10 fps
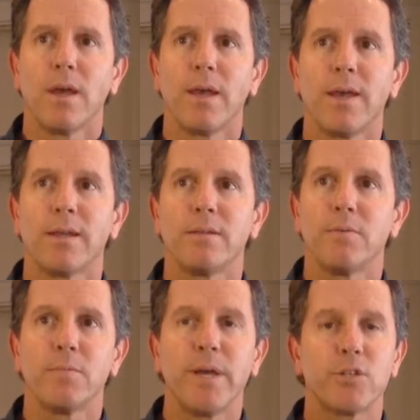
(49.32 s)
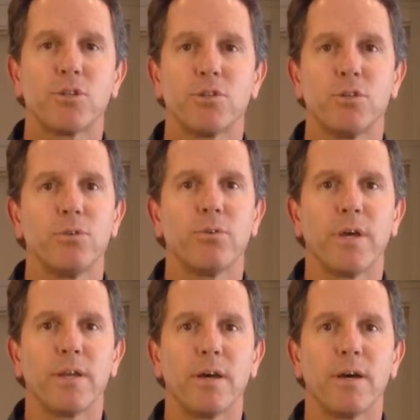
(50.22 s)
And make sure too
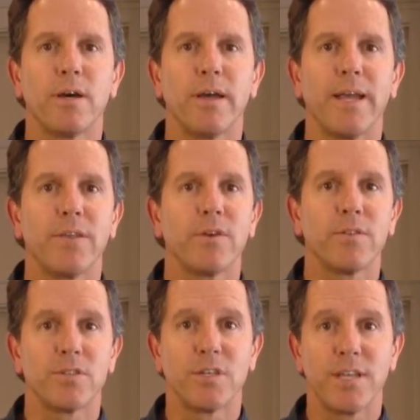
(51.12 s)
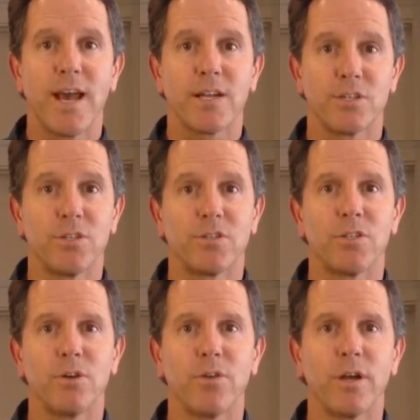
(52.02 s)
that uh, anything that's attached is
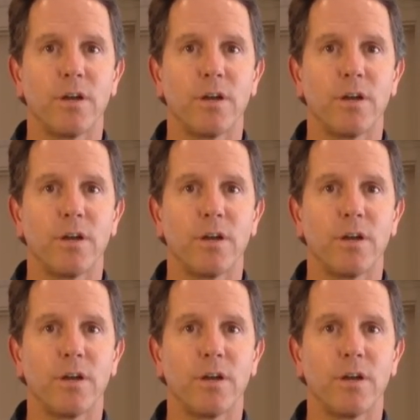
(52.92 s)
still there.